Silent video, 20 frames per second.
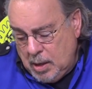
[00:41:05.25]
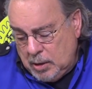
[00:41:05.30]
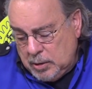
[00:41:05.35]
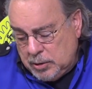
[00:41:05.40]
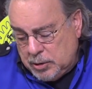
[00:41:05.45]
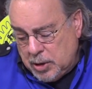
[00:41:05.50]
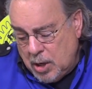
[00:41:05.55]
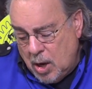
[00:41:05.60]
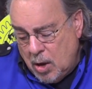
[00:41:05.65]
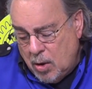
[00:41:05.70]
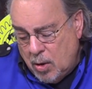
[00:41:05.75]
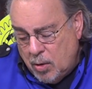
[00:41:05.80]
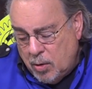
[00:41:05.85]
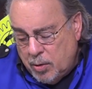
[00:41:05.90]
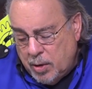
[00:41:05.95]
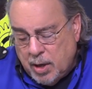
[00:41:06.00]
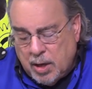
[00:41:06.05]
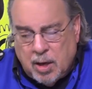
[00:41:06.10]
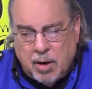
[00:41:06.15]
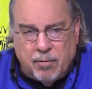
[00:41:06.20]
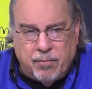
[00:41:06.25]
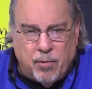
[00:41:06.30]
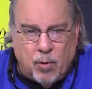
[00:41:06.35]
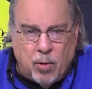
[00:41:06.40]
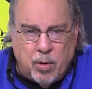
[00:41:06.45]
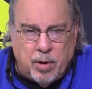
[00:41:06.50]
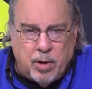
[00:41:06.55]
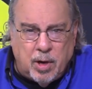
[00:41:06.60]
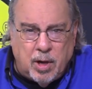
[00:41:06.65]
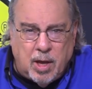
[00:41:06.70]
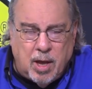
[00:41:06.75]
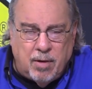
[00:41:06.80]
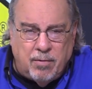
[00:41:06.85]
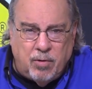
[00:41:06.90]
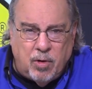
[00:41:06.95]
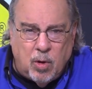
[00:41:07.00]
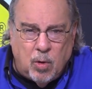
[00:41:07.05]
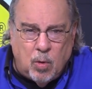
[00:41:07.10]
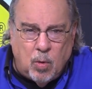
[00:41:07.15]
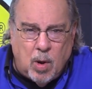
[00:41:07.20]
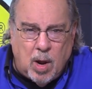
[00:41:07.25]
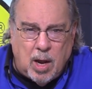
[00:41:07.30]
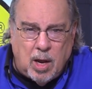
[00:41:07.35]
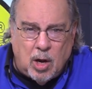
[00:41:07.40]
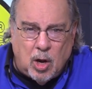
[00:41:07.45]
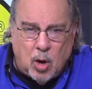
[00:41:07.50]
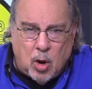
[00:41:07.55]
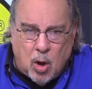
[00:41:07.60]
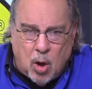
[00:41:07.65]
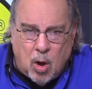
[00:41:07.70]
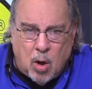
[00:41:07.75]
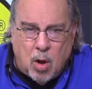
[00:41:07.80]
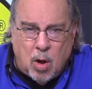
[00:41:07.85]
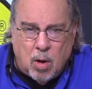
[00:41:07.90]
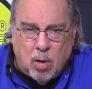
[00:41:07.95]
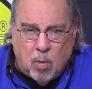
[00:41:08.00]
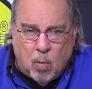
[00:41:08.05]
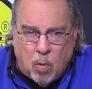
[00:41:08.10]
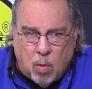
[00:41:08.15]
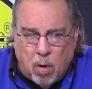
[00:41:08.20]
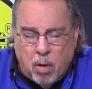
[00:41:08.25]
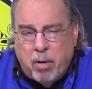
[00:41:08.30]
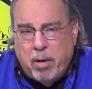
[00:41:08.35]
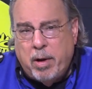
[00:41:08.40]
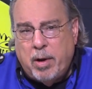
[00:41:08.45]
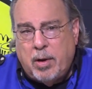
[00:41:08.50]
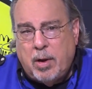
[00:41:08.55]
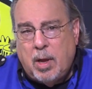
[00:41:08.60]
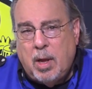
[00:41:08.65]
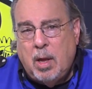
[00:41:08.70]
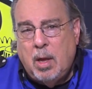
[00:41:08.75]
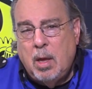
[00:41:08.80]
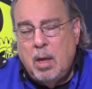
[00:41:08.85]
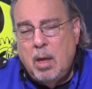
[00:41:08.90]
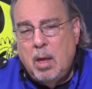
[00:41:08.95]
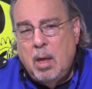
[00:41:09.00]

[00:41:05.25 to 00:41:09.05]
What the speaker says: So they can afford to give you a long warranty